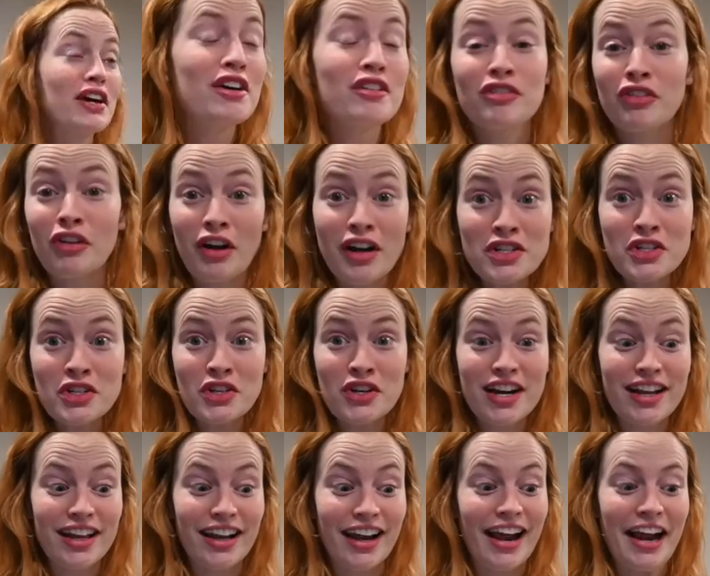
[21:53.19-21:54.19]

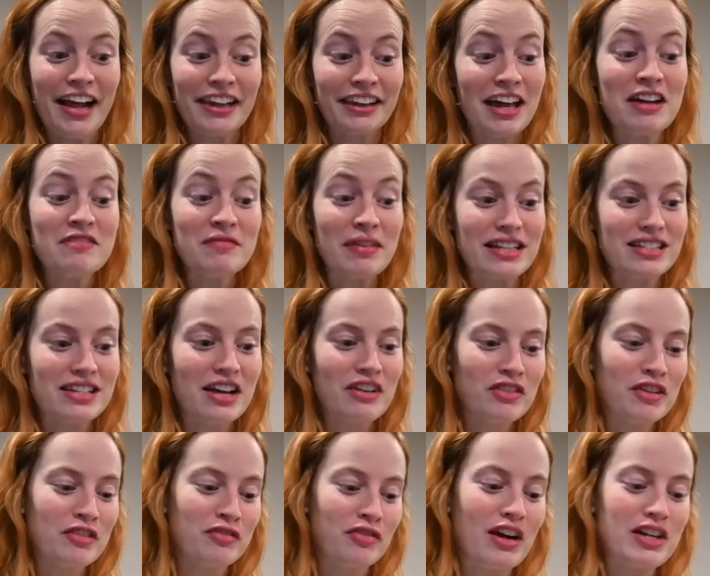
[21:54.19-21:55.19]
frustrated and I let myself
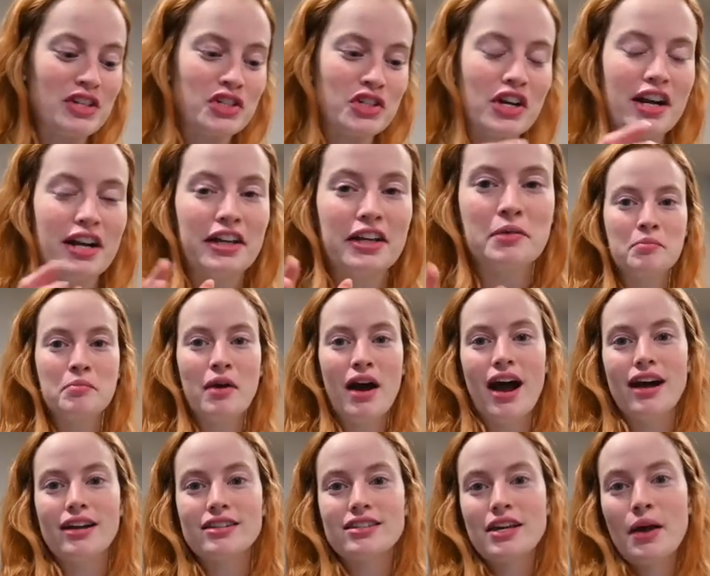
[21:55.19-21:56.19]
get frustrated,
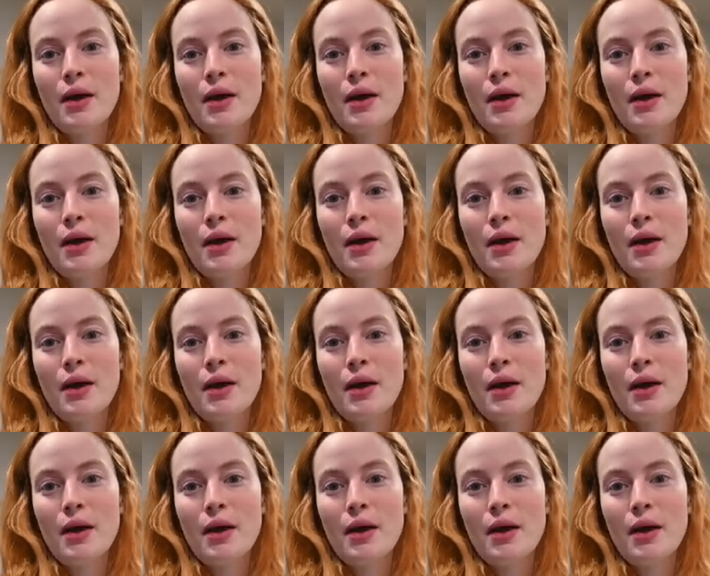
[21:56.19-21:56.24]
but